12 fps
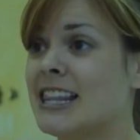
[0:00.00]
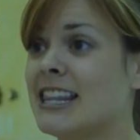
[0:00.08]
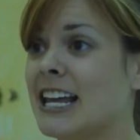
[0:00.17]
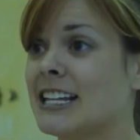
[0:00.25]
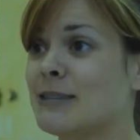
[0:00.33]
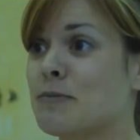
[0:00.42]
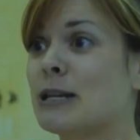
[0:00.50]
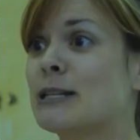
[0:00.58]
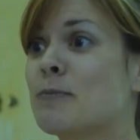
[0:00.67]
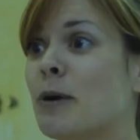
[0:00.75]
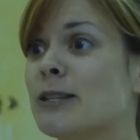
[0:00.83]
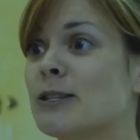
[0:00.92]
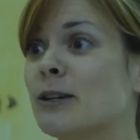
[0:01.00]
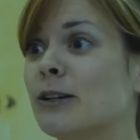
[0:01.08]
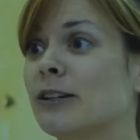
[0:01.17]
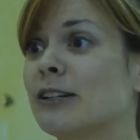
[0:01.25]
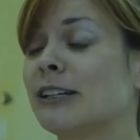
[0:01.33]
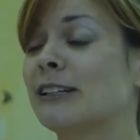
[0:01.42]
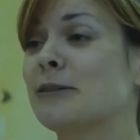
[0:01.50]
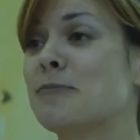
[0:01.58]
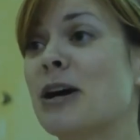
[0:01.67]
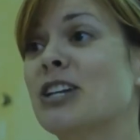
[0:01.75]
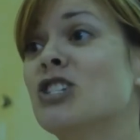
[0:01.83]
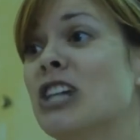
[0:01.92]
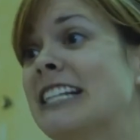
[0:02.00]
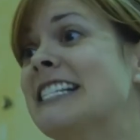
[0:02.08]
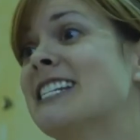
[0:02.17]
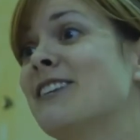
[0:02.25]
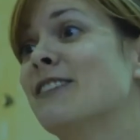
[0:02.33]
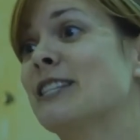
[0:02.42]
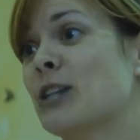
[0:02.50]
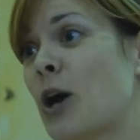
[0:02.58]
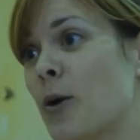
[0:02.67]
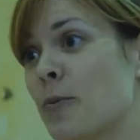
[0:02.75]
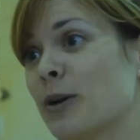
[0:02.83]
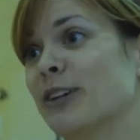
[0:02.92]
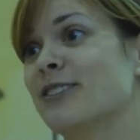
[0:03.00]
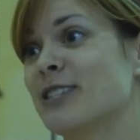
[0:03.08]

that's being sponsored by Jane Stevens Comer.